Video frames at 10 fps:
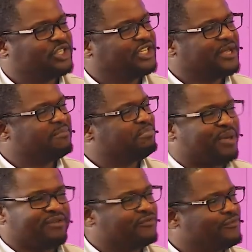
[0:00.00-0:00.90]
You see them
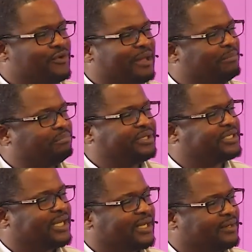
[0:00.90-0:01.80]
painful and
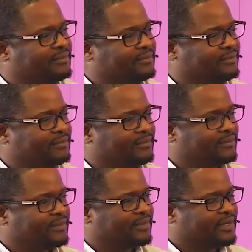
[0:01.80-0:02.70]
bitter.
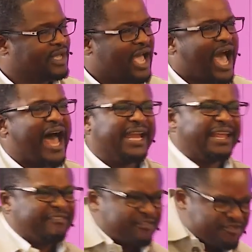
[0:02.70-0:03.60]

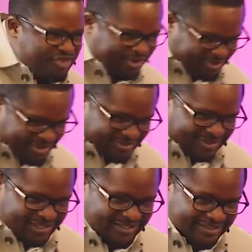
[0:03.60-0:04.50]
And the
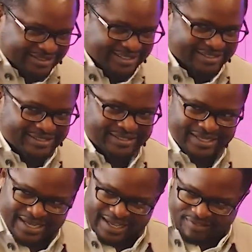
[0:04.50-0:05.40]
interesting thing is
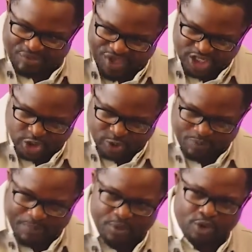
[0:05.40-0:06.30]
this.
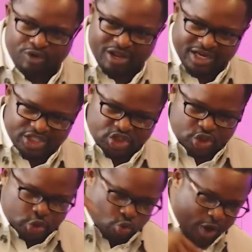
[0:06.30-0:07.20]
These people under the
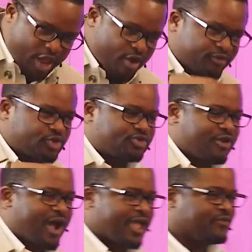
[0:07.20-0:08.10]
sway of
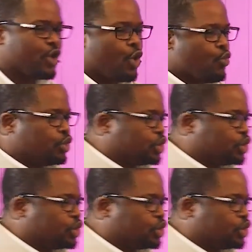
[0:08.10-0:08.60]
strife